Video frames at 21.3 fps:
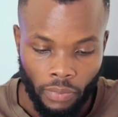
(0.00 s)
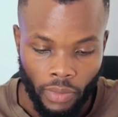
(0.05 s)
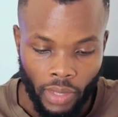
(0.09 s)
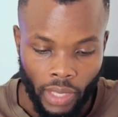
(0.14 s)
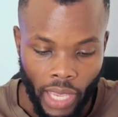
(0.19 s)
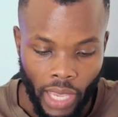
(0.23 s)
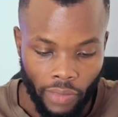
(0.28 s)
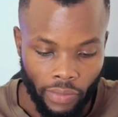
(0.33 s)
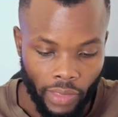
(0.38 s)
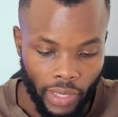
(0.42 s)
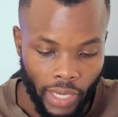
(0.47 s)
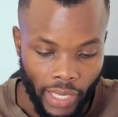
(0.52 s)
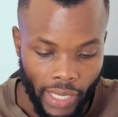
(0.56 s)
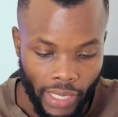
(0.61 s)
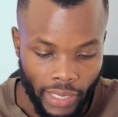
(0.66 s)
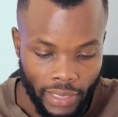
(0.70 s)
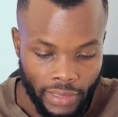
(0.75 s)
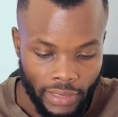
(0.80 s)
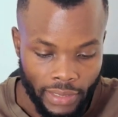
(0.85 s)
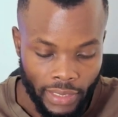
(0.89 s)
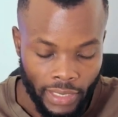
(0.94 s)
and then I
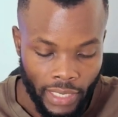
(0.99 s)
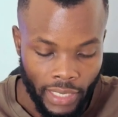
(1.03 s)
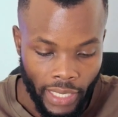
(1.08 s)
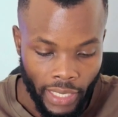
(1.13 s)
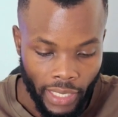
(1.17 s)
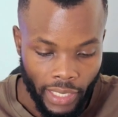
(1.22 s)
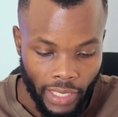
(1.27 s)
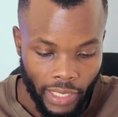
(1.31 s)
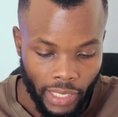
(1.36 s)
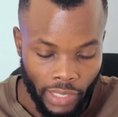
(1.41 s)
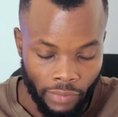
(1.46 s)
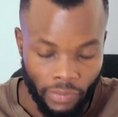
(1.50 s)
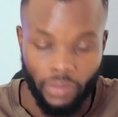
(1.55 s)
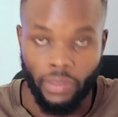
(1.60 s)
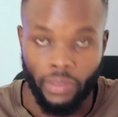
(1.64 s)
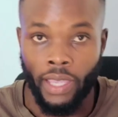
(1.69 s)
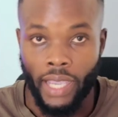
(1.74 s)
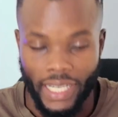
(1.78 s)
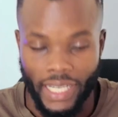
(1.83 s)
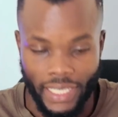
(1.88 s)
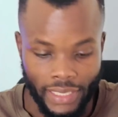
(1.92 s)
can see even
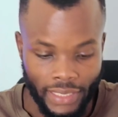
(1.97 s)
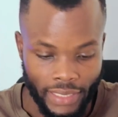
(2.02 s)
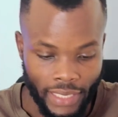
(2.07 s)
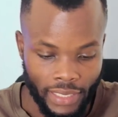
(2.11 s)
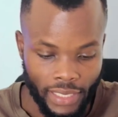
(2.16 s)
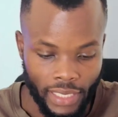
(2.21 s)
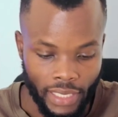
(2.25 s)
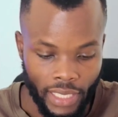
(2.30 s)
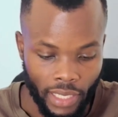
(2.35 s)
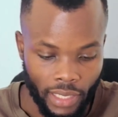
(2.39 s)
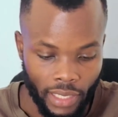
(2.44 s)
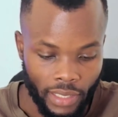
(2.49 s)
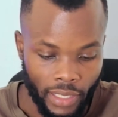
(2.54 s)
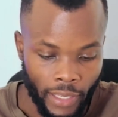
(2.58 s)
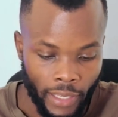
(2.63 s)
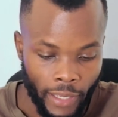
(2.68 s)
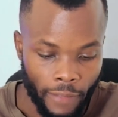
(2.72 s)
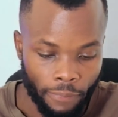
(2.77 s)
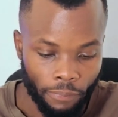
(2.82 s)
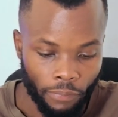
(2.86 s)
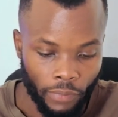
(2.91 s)
the answers that are
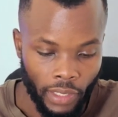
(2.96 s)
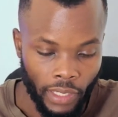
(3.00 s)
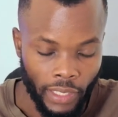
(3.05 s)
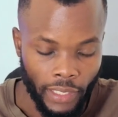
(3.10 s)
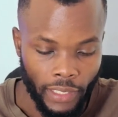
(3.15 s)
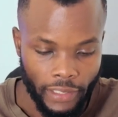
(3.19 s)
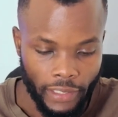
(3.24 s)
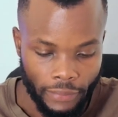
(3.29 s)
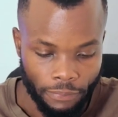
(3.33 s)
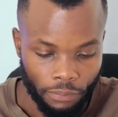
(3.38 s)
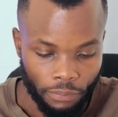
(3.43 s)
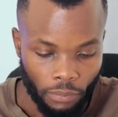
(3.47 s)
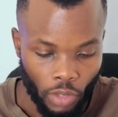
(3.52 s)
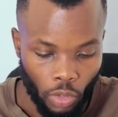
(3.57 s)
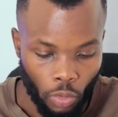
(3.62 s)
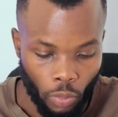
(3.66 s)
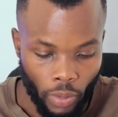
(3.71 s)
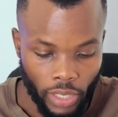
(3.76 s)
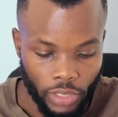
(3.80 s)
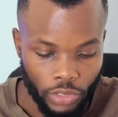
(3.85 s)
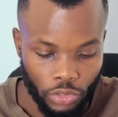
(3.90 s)
there,
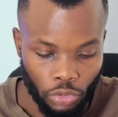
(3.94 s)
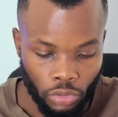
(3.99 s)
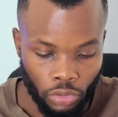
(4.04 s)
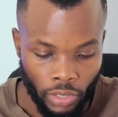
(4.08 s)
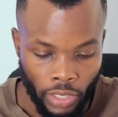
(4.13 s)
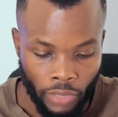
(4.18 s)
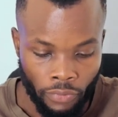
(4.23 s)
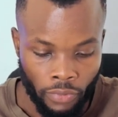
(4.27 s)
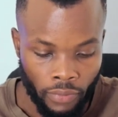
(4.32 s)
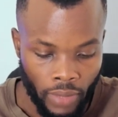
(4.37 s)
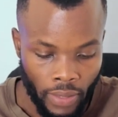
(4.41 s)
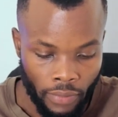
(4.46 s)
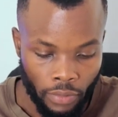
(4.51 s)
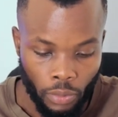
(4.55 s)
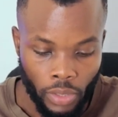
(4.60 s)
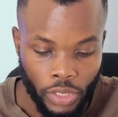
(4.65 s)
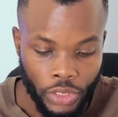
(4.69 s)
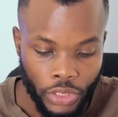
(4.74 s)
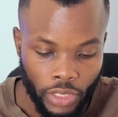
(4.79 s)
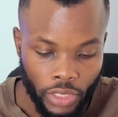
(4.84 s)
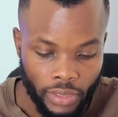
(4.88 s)
1, 2, 3, 4, 5
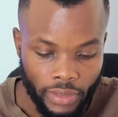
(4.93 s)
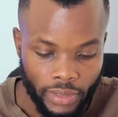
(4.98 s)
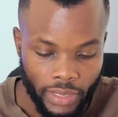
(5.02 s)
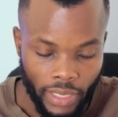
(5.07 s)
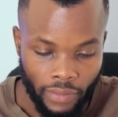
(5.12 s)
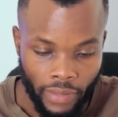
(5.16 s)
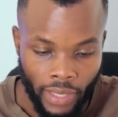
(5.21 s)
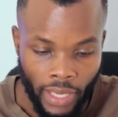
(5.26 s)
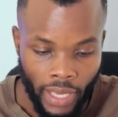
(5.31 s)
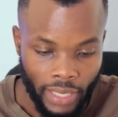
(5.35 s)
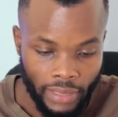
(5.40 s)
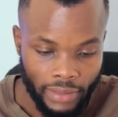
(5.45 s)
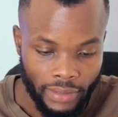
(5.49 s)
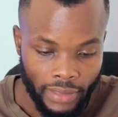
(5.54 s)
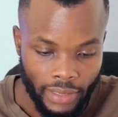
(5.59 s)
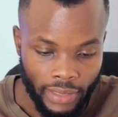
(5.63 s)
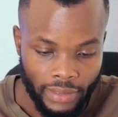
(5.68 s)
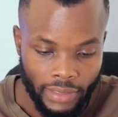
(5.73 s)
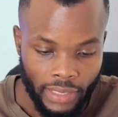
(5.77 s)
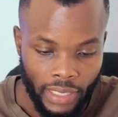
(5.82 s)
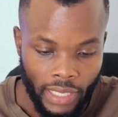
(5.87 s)
questions and their
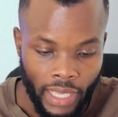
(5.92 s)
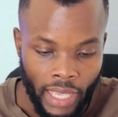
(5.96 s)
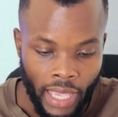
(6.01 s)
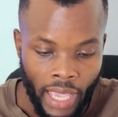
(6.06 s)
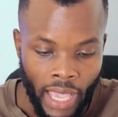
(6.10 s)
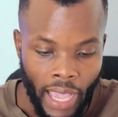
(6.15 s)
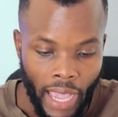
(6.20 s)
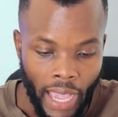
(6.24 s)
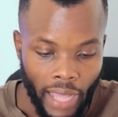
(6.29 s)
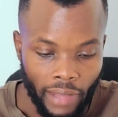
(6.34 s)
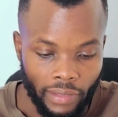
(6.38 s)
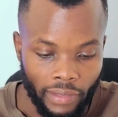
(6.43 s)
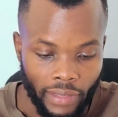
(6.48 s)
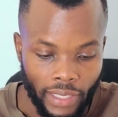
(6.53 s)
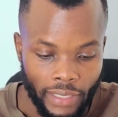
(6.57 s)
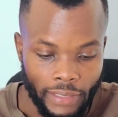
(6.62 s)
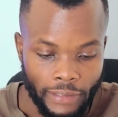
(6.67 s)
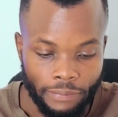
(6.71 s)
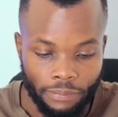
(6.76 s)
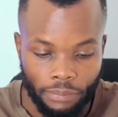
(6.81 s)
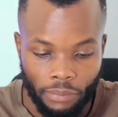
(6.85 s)
answers, and
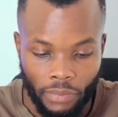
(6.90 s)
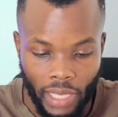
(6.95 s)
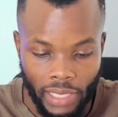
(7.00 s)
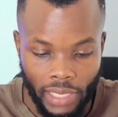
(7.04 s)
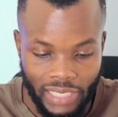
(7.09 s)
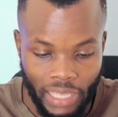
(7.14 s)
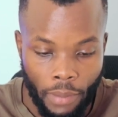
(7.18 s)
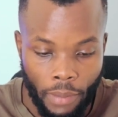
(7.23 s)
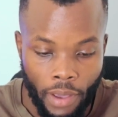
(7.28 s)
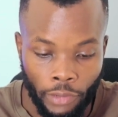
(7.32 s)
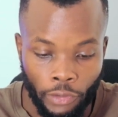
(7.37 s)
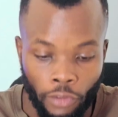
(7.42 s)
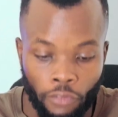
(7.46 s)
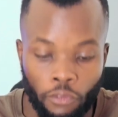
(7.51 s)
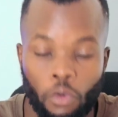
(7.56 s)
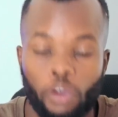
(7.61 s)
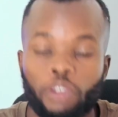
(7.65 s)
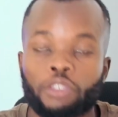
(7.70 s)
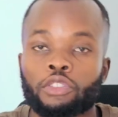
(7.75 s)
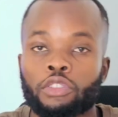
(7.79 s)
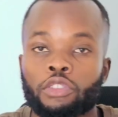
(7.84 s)
then a summary of
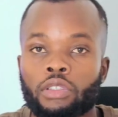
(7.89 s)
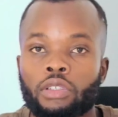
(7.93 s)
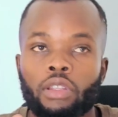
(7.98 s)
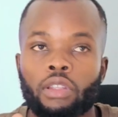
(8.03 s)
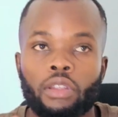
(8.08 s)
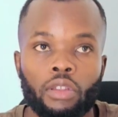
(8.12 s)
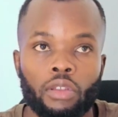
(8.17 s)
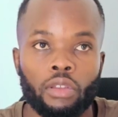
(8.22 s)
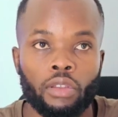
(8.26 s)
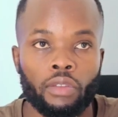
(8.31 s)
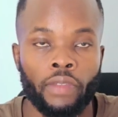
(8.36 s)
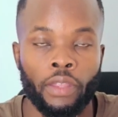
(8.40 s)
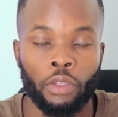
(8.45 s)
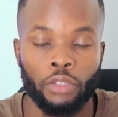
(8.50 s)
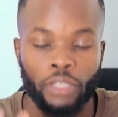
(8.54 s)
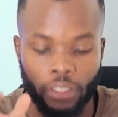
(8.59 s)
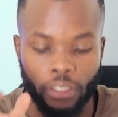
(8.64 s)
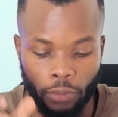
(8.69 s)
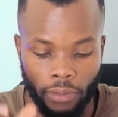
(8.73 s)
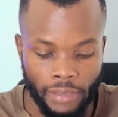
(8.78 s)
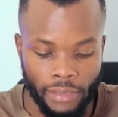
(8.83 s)
what the
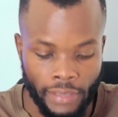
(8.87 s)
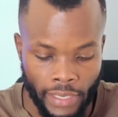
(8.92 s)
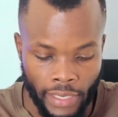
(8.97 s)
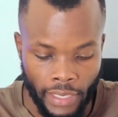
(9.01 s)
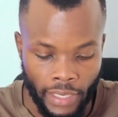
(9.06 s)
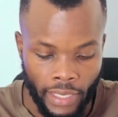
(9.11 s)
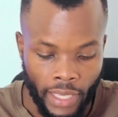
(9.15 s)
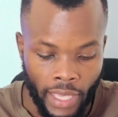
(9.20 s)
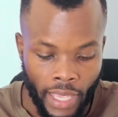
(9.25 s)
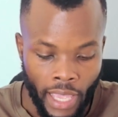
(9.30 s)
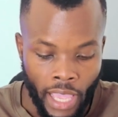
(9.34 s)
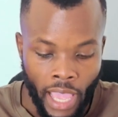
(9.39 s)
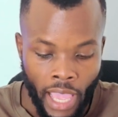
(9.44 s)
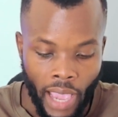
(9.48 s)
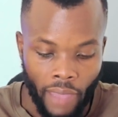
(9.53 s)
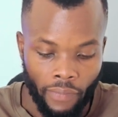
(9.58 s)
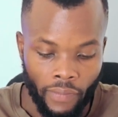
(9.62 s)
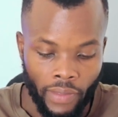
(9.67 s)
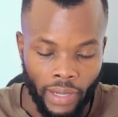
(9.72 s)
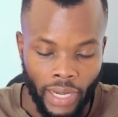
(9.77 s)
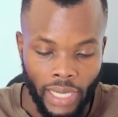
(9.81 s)
users will see.
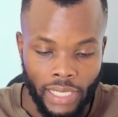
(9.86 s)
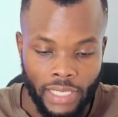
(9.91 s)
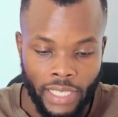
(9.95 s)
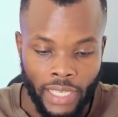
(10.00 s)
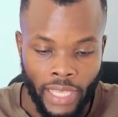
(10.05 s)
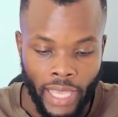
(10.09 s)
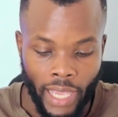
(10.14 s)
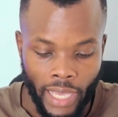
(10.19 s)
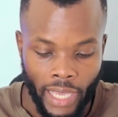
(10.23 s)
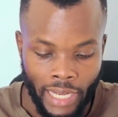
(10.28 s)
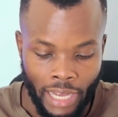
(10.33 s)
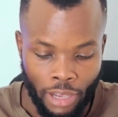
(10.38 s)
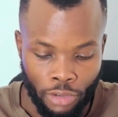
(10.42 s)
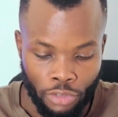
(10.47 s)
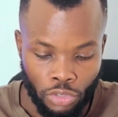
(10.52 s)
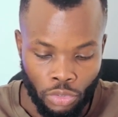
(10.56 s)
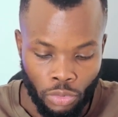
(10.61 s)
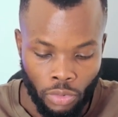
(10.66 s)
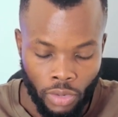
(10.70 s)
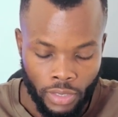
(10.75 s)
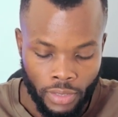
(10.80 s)
And then right here I can now
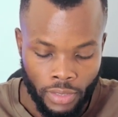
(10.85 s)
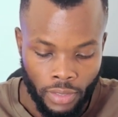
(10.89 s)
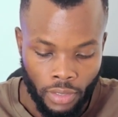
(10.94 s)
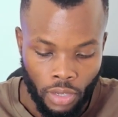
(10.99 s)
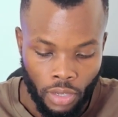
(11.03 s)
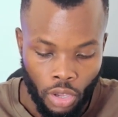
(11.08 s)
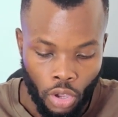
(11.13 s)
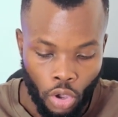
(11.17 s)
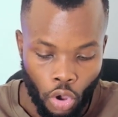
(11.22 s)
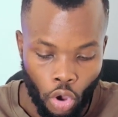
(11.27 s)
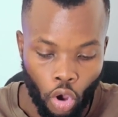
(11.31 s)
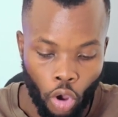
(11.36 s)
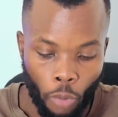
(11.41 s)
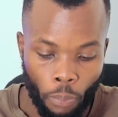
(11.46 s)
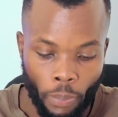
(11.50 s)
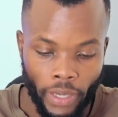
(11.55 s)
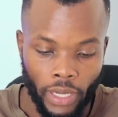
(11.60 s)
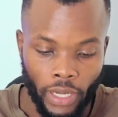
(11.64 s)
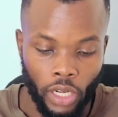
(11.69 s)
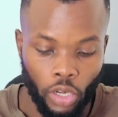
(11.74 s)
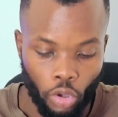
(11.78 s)
do what?
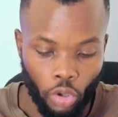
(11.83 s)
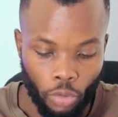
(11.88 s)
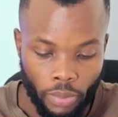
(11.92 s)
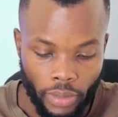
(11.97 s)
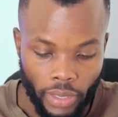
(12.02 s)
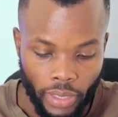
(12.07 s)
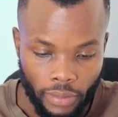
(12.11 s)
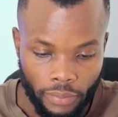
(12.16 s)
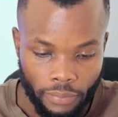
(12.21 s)
Open lobby.